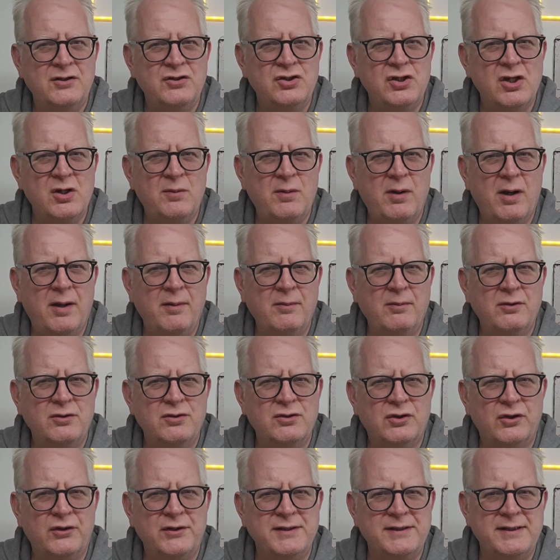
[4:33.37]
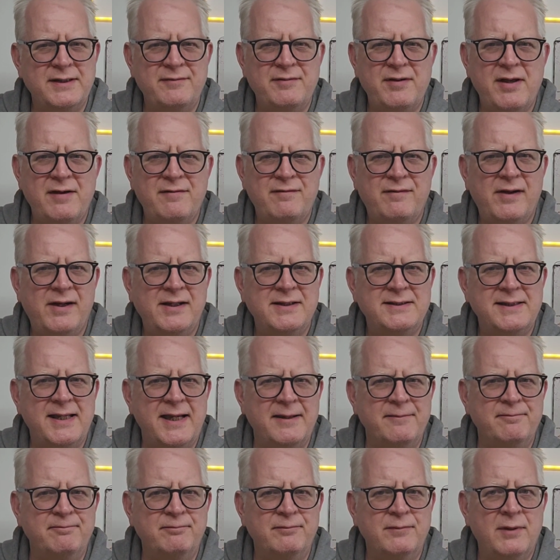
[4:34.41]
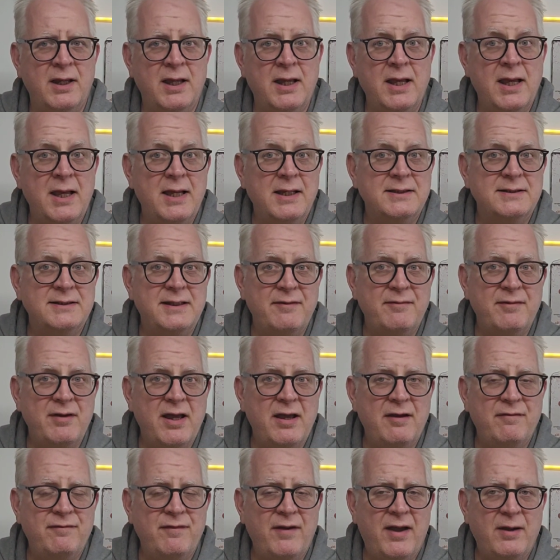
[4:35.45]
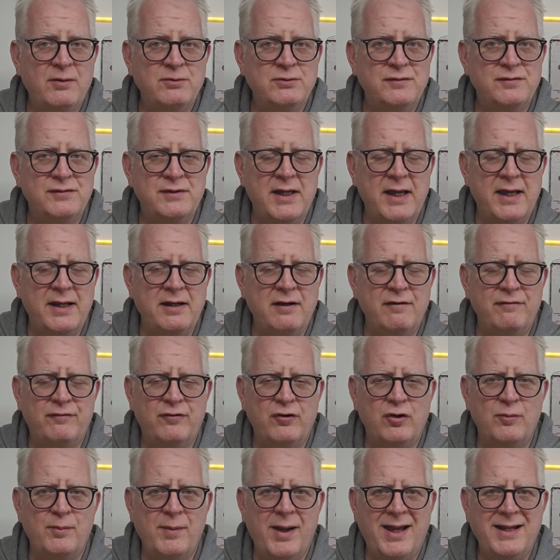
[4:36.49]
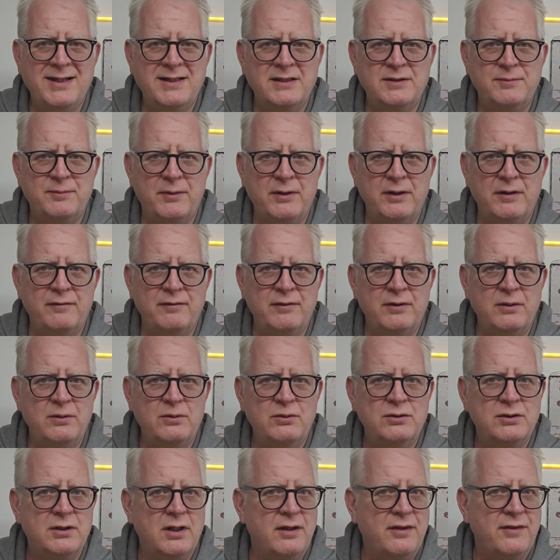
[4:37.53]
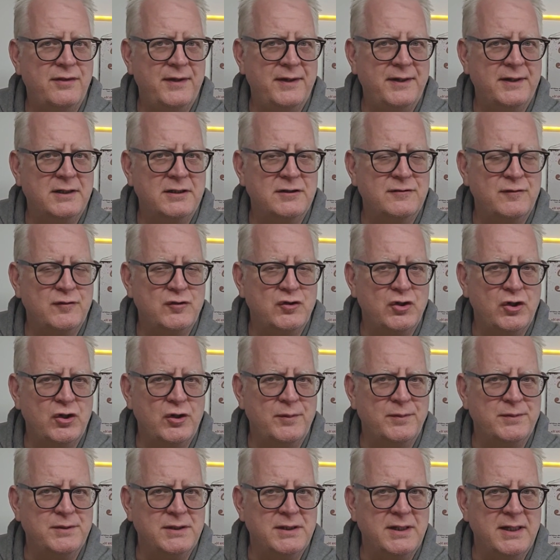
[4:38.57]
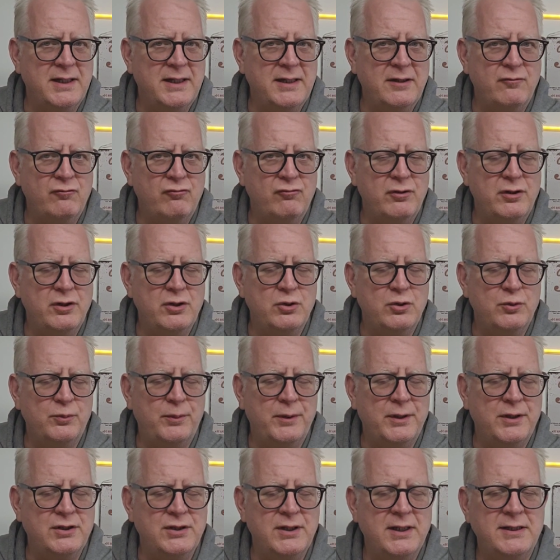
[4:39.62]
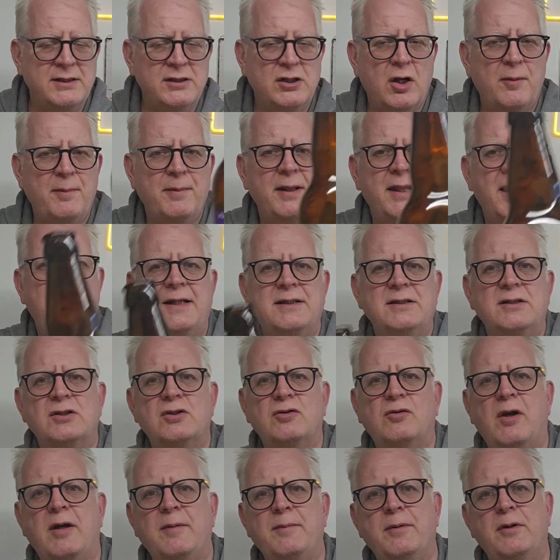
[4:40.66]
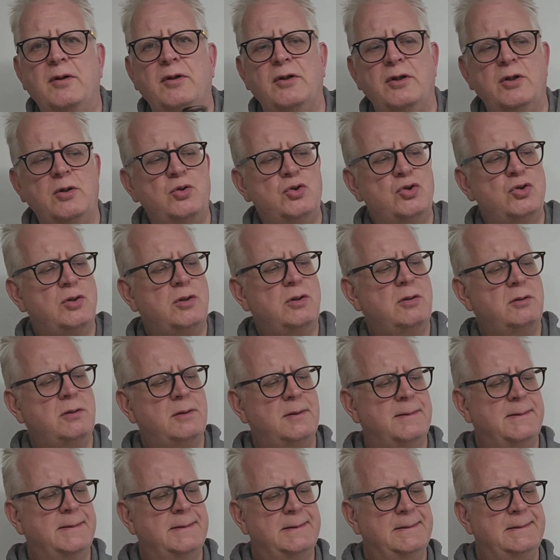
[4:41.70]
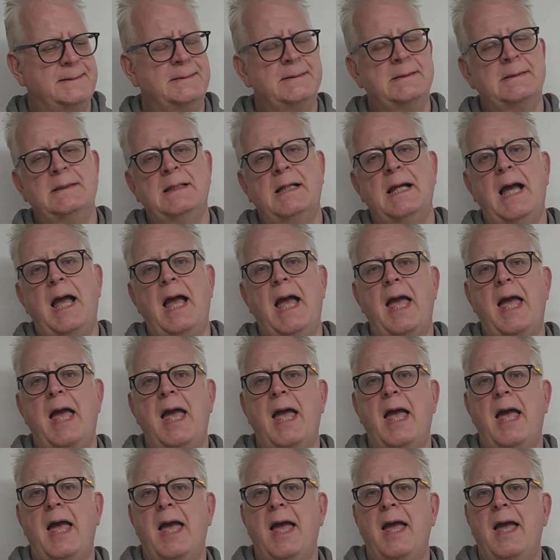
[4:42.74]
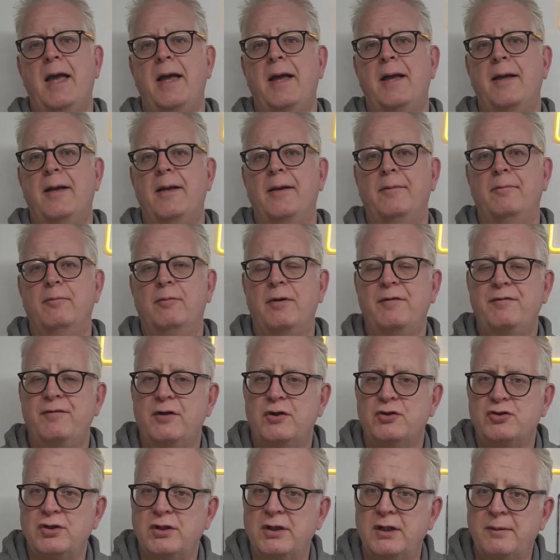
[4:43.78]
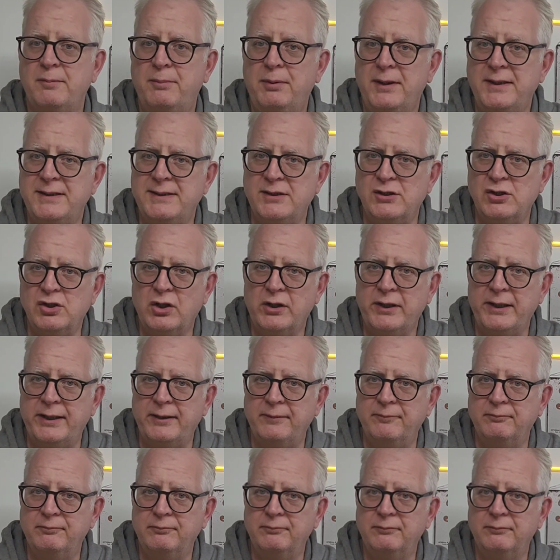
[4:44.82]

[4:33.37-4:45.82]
Do you know what? I'm going to score it 7.5 out of 10. 7.5 out of 10 from Andy's Beer Views. Thanks for joining me today. Really do appreciate it. Comment, like, subscribe, all the usual. Whatever you're drinking, please enjoy it.